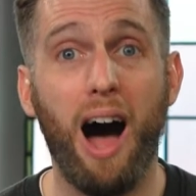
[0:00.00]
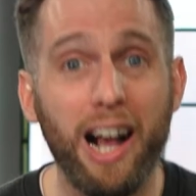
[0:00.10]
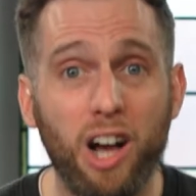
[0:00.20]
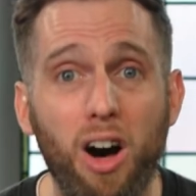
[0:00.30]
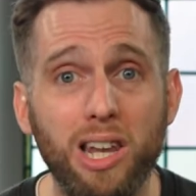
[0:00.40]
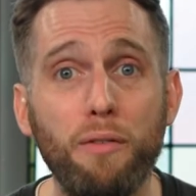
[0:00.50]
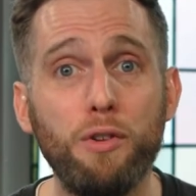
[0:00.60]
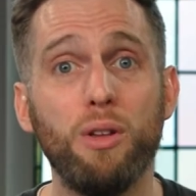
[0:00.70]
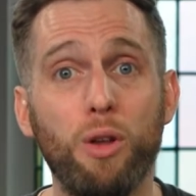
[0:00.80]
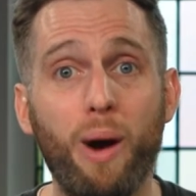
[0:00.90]
I can't
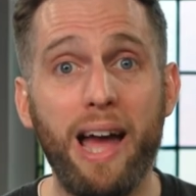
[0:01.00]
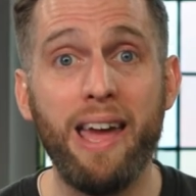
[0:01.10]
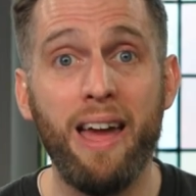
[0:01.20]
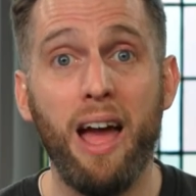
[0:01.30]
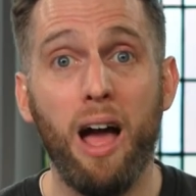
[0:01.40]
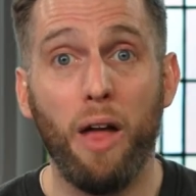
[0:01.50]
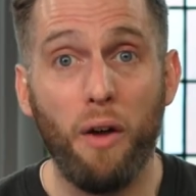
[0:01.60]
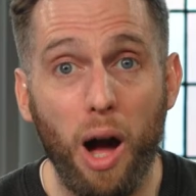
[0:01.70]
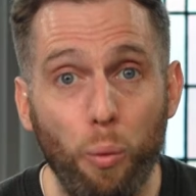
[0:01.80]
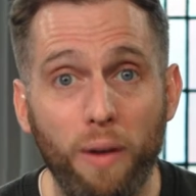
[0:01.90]
love you the way
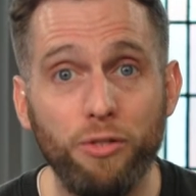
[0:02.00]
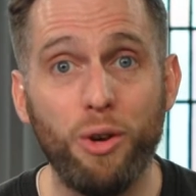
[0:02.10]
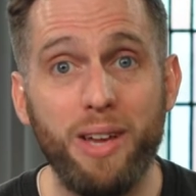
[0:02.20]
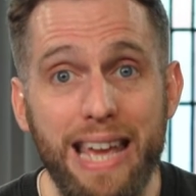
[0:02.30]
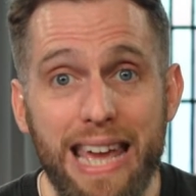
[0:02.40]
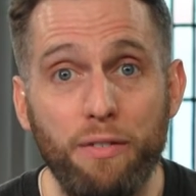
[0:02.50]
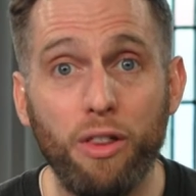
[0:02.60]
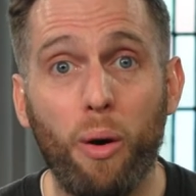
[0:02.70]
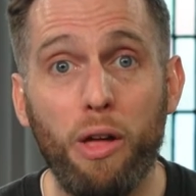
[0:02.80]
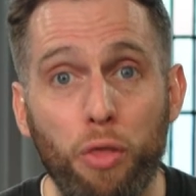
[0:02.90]
that I want to,
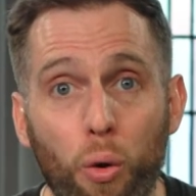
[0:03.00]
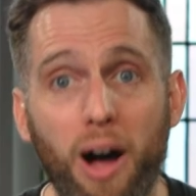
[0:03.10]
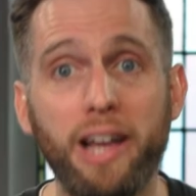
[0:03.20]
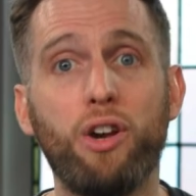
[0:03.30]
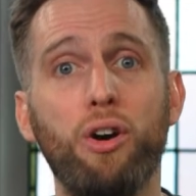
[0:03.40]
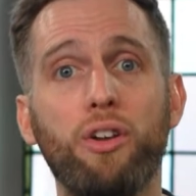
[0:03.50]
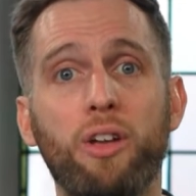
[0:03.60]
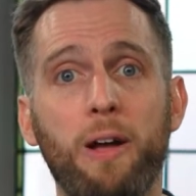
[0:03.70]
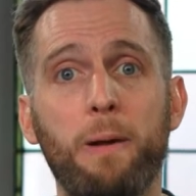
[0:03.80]
even though I thought I could.